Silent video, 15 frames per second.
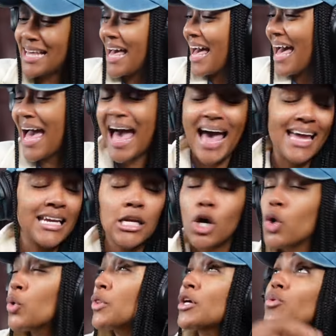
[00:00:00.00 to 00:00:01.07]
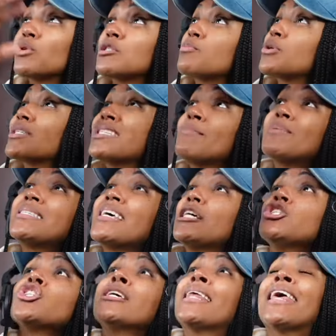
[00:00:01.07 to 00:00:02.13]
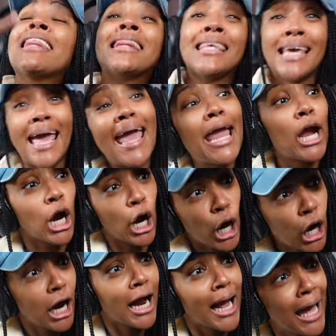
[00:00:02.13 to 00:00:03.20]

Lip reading: I know there was precipitation in the air.